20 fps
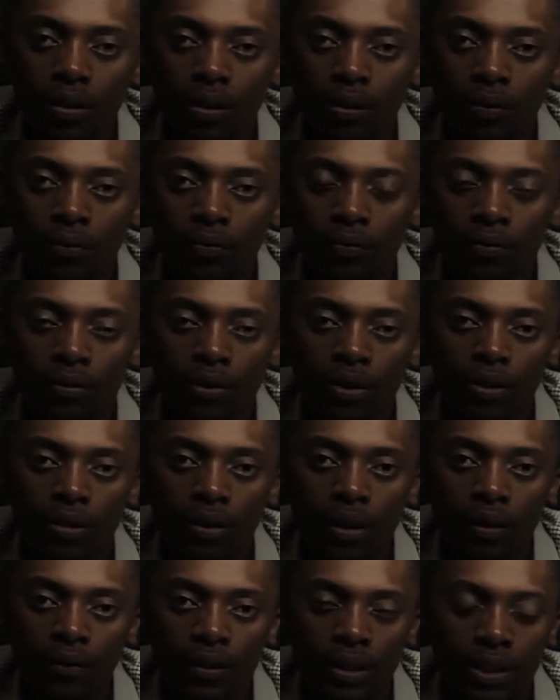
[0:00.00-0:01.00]
of
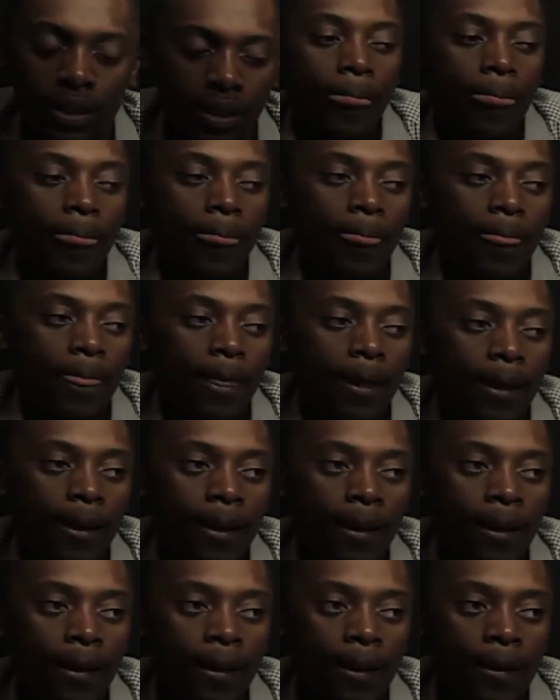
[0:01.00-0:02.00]
gravity.
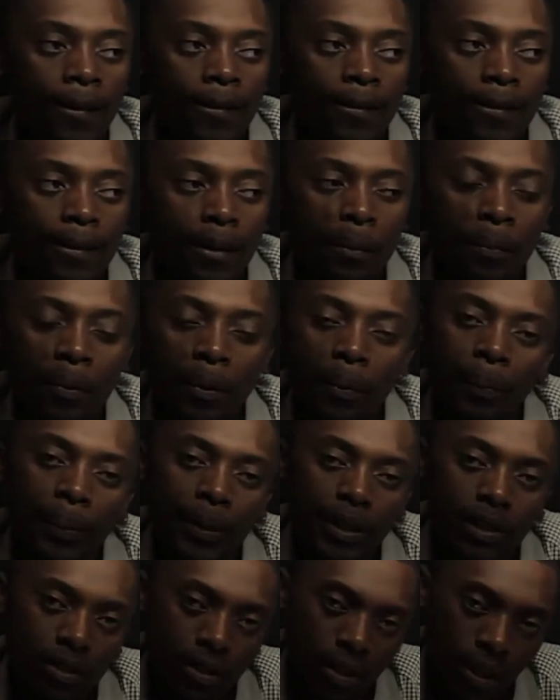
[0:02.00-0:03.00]
The simple
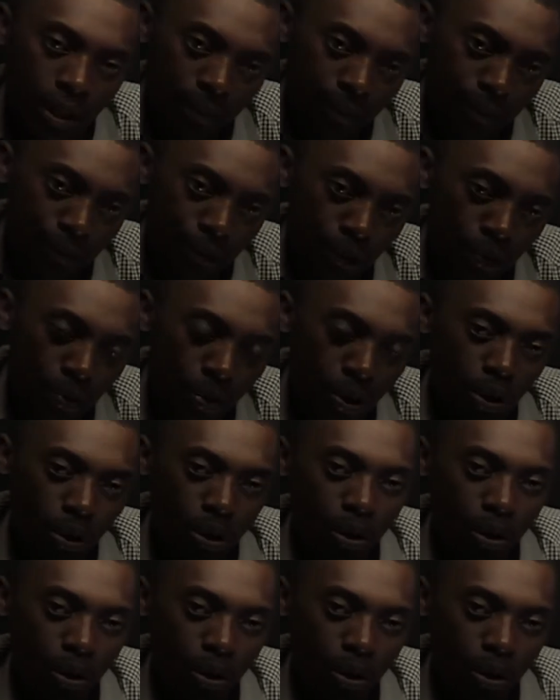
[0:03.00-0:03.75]
pendulum